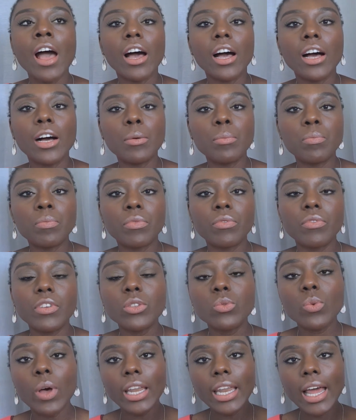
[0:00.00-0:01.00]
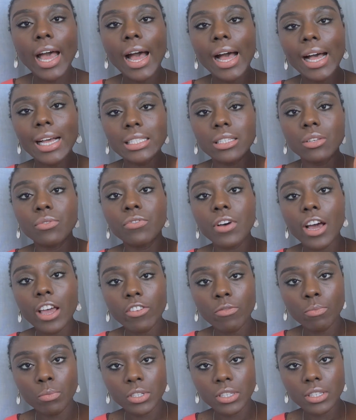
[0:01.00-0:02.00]
Um, this one has
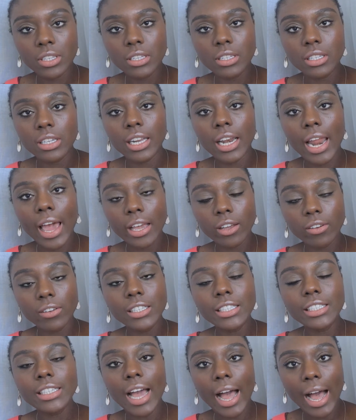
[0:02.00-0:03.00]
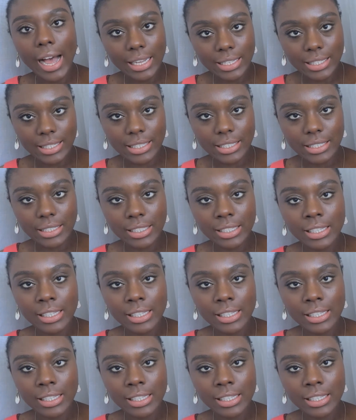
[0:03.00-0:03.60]
five percent glycolic acid.